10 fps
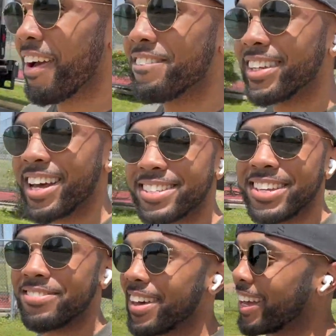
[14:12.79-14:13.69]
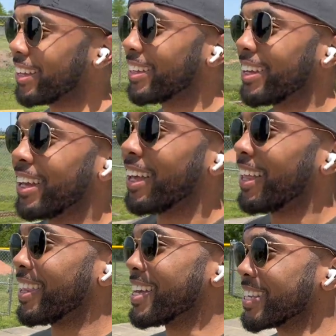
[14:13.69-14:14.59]
But that's it, man.
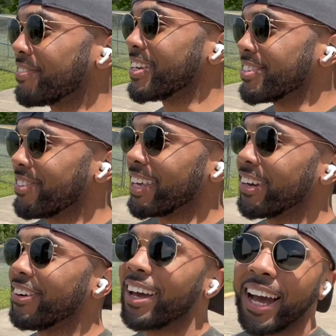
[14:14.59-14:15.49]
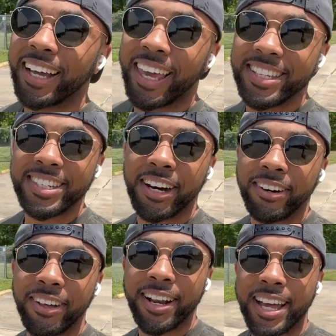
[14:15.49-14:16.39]
That's it for this video. I'll catch y'all
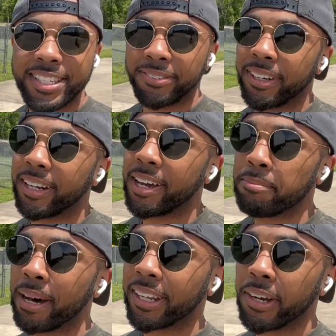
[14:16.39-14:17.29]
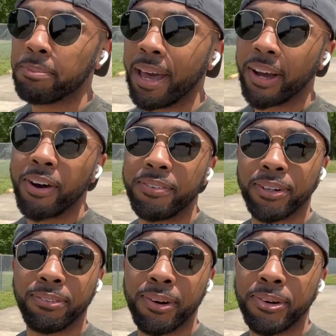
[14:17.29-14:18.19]
on the next one. I'm about to go back over the
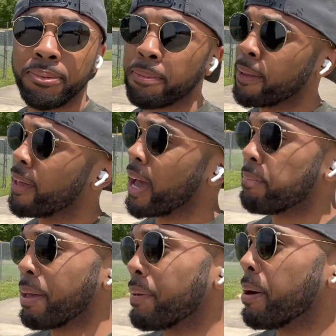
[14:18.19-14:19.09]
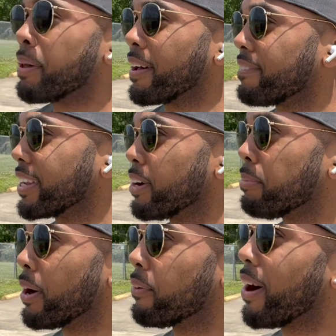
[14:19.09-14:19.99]
road. Maybe I'll make a video
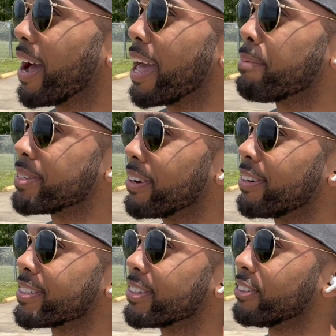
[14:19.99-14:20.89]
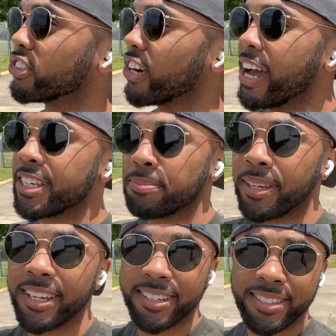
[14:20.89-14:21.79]
about why Amazon is so trash,
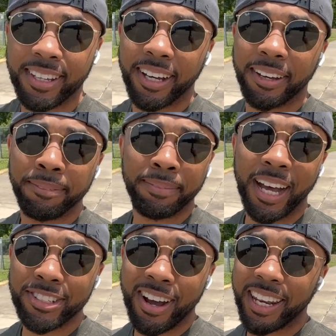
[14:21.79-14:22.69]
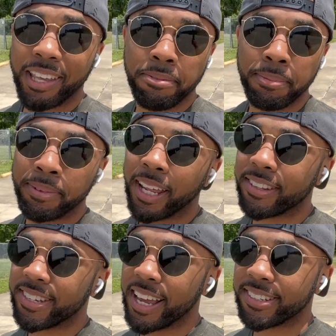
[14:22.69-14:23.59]
because I tried to give them another
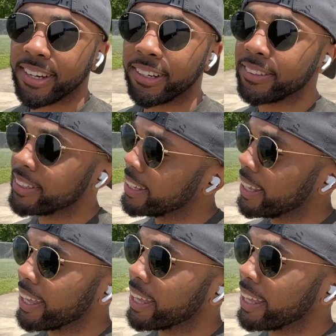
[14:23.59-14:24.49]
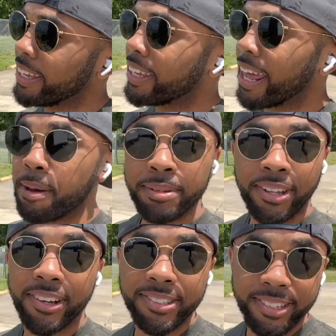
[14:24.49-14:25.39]
chance, y'all, and
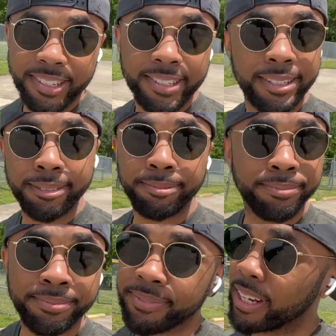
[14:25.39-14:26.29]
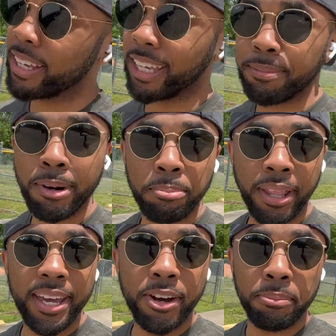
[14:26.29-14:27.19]
Amazon just keep on
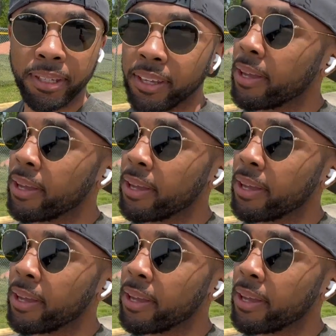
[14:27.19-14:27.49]
playing on me.